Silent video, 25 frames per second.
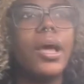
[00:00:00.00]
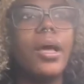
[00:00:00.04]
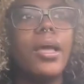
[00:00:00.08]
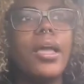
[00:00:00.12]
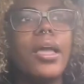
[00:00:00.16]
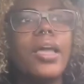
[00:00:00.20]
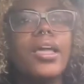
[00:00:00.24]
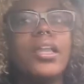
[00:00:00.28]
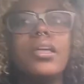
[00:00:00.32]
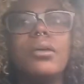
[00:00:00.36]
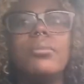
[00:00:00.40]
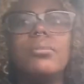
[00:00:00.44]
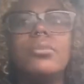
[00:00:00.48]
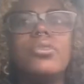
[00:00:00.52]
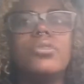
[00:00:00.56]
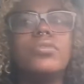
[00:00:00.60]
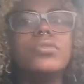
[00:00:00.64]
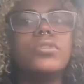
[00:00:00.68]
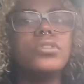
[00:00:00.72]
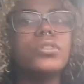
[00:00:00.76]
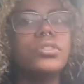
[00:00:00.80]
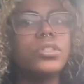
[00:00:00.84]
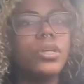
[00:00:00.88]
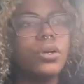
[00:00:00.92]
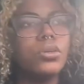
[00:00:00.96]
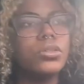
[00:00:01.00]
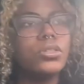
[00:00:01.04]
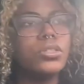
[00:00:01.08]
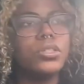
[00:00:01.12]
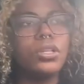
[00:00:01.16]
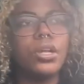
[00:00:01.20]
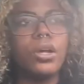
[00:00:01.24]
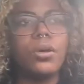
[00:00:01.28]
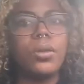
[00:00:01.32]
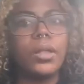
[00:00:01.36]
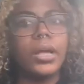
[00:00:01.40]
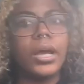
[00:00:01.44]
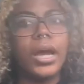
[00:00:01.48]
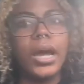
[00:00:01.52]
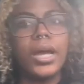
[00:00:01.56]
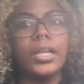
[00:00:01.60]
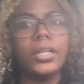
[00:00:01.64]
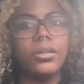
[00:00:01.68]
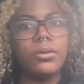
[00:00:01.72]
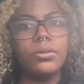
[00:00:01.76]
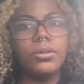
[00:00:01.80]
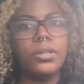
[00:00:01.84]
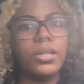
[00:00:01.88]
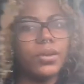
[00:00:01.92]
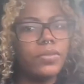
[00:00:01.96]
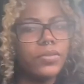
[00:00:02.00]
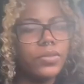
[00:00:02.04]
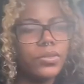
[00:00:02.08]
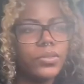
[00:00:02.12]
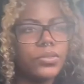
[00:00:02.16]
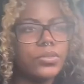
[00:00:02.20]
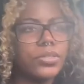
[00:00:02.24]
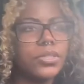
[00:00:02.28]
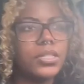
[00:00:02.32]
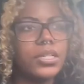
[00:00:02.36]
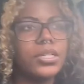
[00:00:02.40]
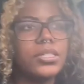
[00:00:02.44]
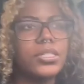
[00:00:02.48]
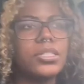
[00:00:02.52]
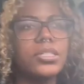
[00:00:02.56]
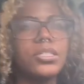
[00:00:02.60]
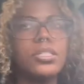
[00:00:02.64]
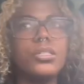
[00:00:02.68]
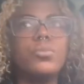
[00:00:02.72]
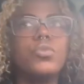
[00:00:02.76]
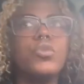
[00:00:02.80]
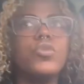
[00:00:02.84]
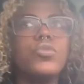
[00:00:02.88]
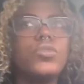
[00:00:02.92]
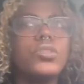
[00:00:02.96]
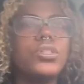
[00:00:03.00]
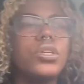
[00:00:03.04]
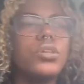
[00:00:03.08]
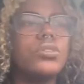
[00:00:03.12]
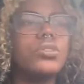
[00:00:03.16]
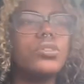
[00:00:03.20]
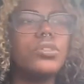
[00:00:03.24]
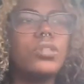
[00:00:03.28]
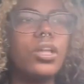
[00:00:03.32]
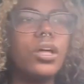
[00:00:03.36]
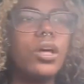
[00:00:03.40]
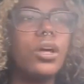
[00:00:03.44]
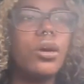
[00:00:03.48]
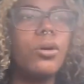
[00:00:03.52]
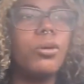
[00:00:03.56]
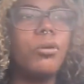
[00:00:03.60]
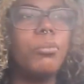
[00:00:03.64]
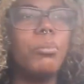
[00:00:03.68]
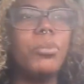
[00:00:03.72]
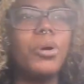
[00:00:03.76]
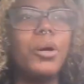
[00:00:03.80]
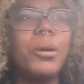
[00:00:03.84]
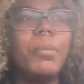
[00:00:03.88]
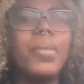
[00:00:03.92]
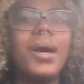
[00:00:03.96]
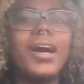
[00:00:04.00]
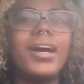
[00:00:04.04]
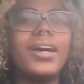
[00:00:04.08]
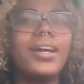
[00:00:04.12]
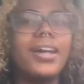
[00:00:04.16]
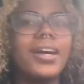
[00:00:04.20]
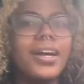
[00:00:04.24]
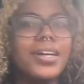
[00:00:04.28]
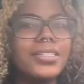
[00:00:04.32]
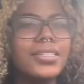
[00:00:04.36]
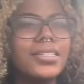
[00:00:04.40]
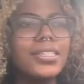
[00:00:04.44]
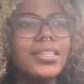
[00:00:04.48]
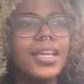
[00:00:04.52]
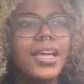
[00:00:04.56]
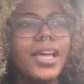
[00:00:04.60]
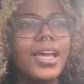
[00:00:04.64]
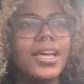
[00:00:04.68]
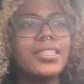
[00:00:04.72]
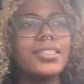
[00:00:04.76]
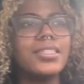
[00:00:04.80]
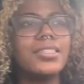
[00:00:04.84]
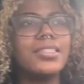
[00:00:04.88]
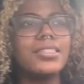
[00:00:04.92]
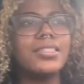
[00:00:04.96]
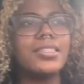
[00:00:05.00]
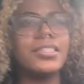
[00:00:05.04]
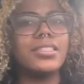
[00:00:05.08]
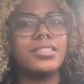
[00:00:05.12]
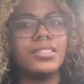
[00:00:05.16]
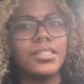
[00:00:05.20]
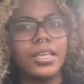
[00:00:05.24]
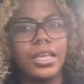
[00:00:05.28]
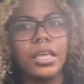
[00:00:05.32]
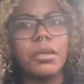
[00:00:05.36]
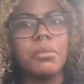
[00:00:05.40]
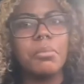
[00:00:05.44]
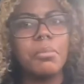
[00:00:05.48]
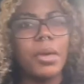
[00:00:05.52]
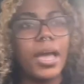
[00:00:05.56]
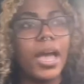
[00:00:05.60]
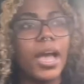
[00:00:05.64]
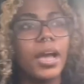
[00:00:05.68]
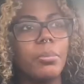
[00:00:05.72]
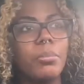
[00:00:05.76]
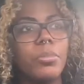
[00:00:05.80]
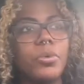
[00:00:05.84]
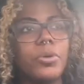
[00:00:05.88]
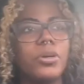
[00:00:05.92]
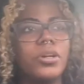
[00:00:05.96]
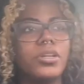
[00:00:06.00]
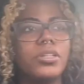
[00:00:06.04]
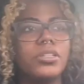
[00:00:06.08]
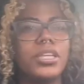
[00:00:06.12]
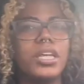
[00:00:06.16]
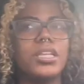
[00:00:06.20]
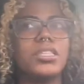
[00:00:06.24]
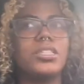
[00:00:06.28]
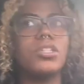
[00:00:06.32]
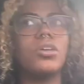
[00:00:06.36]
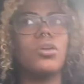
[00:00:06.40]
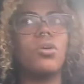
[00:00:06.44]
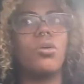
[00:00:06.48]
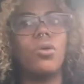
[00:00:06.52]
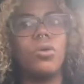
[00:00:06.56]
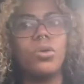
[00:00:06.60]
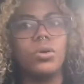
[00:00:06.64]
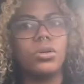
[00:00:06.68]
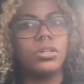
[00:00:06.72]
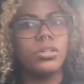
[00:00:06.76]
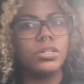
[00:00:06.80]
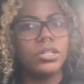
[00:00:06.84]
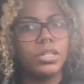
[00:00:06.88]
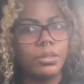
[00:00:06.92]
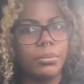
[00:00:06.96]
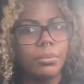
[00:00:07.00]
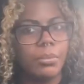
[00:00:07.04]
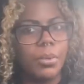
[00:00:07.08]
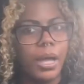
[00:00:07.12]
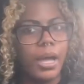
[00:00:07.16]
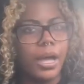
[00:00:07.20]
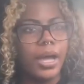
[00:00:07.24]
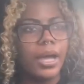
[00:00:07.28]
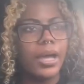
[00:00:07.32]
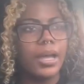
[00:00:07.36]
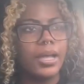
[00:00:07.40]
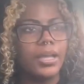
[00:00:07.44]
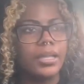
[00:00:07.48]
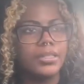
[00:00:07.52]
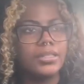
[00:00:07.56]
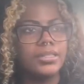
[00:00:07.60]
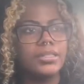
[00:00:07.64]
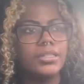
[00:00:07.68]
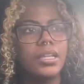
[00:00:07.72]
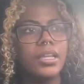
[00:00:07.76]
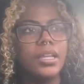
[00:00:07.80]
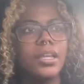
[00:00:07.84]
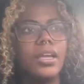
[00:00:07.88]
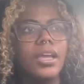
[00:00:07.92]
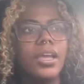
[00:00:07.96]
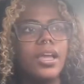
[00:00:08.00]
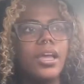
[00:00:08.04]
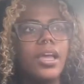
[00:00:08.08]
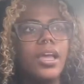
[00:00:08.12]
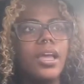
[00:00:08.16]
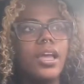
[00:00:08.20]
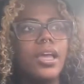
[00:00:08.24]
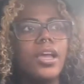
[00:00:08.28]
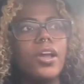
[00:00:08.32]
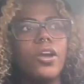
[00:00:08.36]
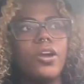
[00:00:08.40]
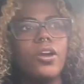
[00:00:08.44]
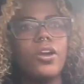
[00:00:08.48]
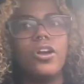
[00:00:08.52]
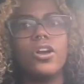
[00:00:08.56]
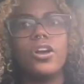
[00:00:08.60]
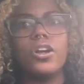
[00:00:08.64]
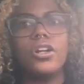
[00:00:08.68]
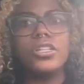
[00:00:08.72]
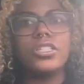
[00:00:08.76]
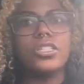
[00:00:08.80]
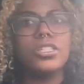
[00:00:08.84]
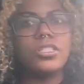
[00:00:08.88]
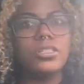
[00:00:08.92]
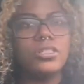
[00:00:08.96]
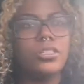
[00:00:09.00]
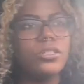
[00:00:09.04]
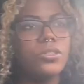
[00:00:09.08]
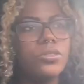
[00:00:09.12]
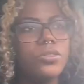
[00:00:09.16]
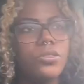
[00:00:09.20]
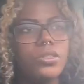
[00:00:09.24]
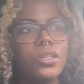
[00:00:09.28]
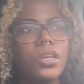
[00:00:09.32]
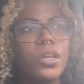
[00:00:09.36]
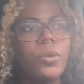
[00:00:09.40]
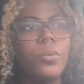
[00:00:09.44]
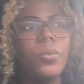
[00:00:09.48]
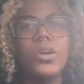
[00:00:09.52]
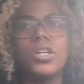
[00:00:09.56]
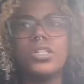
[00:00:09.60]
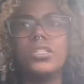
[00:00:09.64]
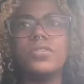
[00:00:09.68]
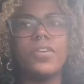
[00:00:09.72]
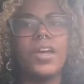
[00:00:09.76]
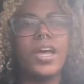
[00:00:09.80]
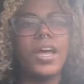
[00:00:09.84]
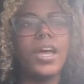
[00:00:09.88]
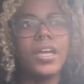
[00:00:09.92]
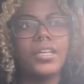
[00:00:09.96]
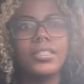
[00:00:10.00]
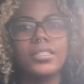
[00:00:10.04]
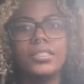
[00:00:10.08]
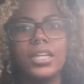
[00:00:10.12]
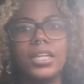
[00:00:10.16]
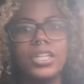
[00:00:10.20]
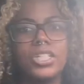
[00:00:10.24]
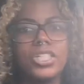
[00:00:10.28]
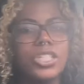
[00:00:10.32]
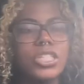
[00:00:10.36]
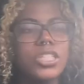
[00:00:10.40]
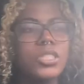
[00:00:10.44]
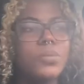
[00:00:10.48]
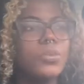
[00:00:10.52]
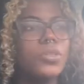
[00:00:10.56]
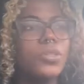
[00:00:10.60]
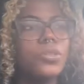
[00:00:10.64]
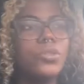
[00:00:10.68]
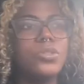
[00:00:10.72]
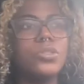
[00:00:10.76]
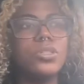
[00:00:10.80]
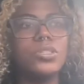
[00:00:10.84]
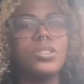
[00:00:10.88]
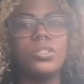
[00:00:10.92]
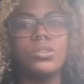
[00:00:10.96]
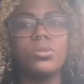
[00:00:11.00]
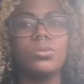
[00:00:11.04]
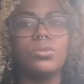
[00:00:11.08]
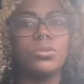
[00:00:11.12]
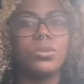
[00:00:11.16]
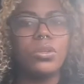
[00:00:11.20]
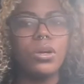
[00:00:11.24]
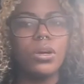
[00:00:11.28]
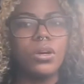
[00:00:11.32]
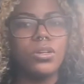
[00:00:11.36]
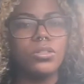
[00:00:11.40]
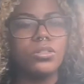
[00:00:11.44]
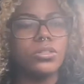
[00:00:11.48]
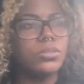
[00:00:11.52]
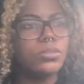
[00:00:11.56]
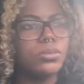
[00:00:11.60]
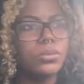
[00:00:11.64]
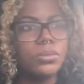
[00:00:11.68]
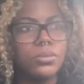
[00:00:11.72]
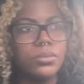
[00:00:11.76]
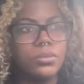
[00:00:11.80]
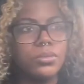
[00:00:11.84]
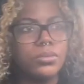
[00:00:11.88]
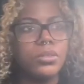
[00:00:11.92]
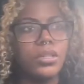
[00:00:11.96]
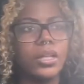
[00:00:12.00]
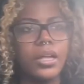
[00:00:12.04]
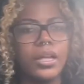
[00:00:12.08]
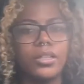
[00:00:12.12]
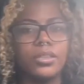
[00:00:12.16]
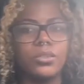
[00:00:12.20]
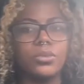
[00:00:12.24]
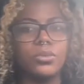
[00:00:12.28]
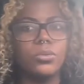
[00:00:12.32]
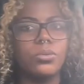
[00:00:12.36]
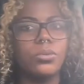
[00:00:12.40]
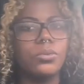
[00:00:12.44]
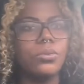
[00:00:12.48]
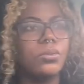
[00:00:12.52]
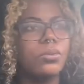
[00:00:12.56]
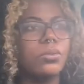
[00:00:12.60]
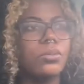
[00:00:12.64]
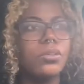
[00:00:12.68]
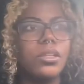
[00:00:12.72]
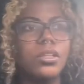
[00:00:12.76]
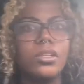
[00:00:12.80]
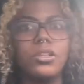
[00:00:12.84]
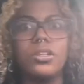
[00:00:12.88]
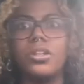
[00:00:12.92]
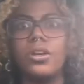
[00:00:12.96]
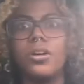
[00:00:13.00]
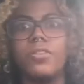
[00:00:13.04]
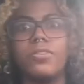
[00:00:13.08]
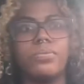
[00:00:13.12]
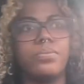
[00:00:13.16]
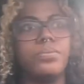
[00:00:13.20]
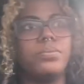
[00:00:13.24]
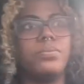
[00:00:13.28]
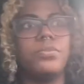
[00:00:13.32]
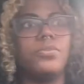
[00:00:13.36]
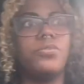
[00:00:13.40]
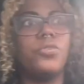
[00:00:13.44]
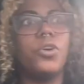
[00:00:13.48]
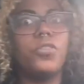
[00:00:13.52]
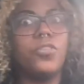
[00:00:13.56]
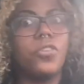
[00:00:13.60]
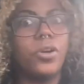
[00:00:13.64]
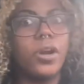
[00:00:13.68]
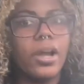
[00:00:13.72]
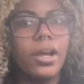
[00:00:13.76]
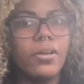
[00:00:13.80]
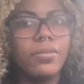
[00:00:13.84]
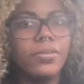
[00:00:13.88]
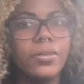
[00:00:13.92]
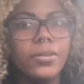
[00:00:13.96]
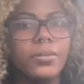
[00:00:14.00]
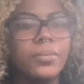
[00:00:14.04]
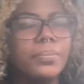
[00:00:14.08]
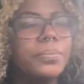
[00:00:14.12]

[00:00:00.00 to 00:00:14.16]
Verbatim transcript: and it moves so slow. Like I don't never use it because it just moves so slow. But my cousin has the same MacBook that's older than mine. And hers, it works fast. Like she's been using it through law school, like through, you know, for forever